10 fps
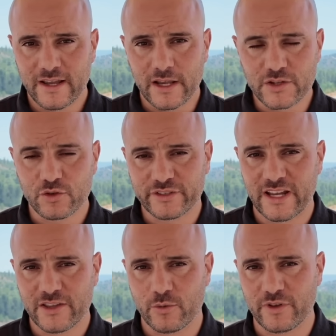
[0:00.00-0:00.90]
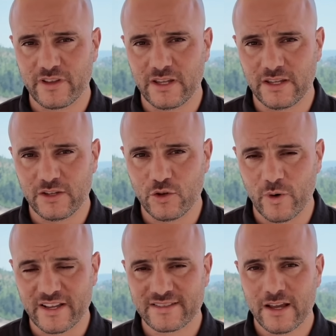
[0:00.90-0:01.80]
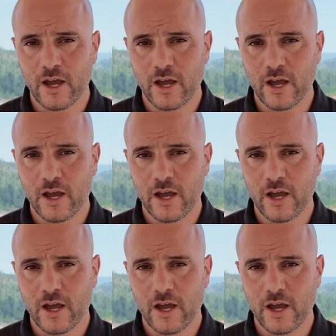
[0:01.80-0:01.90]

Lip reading: Israel, together with the US,